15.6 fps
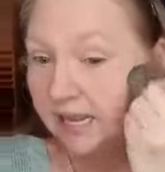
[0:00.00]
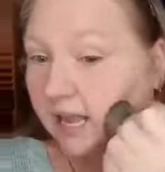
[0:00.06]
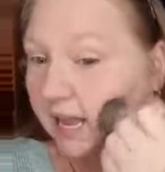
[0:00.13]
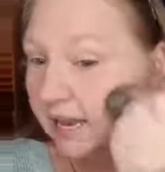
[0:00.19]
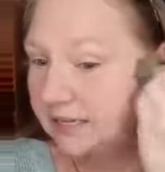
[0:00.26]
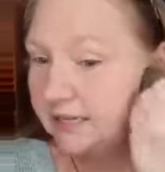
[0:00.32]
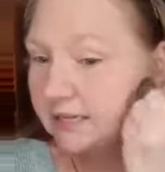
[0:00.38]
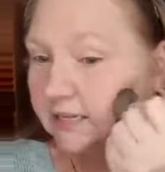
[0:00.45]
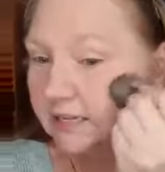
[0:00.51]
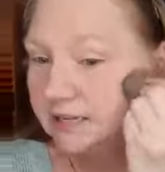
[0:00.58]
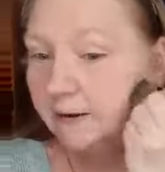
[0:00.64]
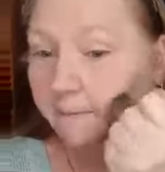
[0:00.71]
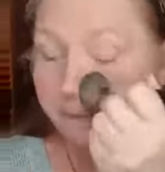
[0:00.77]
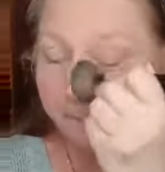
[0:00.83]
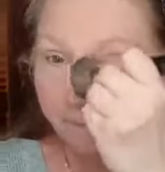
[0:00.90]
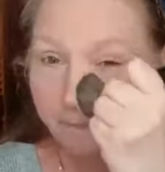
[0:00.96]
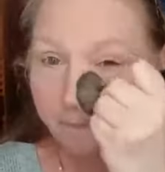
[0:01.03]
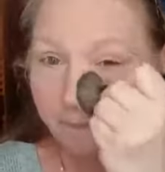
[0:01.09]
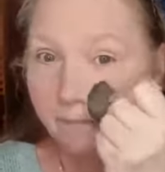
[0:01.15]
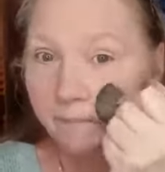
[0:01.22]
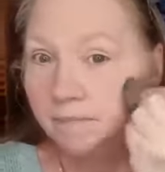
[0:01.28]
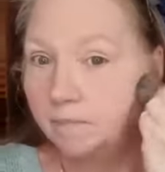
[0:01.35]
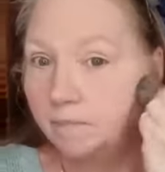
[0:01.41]
this,
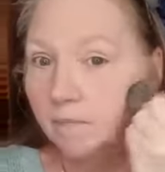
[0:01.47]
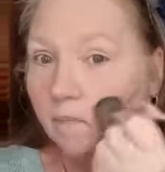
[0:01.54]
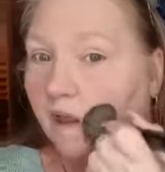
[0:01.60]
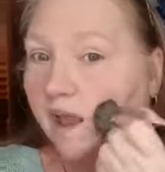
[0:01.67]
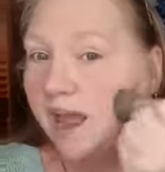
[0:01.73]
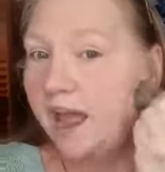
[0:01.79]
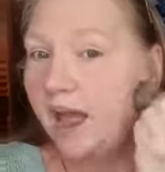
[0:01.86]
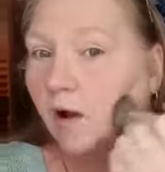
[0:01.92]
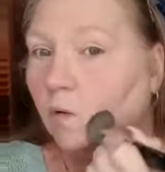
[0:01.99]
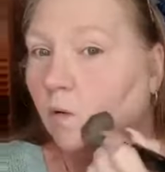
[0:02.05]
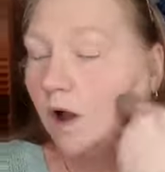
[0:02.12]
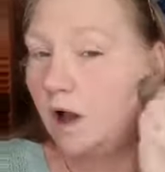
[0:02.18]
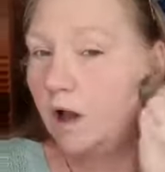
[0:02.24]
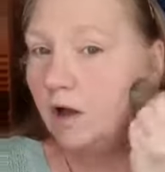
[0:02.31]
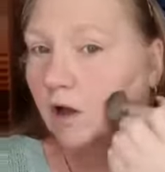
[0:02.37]
how